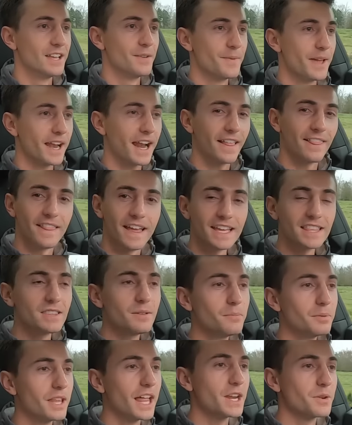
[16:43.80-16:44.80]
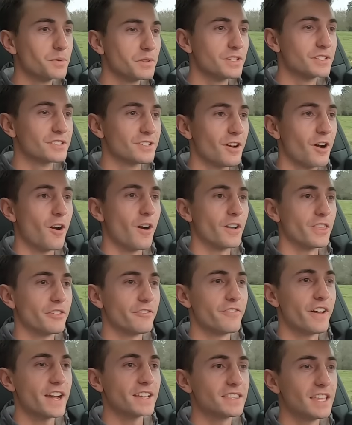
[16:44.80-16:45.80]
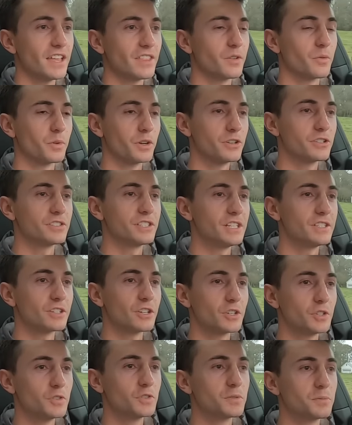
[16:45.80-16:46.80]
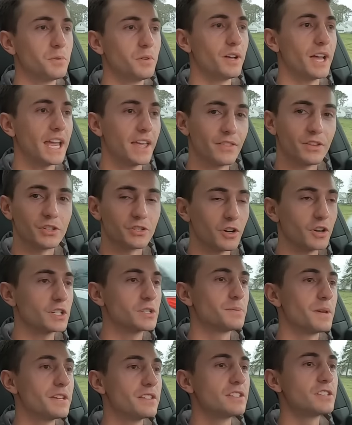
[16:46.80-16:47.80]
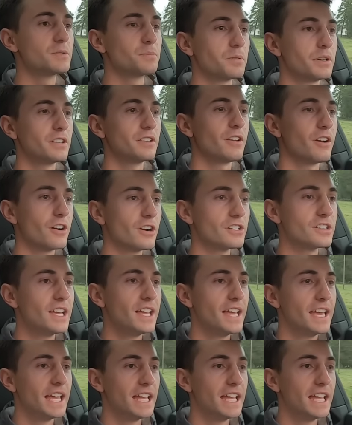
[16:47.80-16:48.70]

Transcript: Man, I like the blend with this car. The fact that the rear seats are usable and the trunk space is pretty large.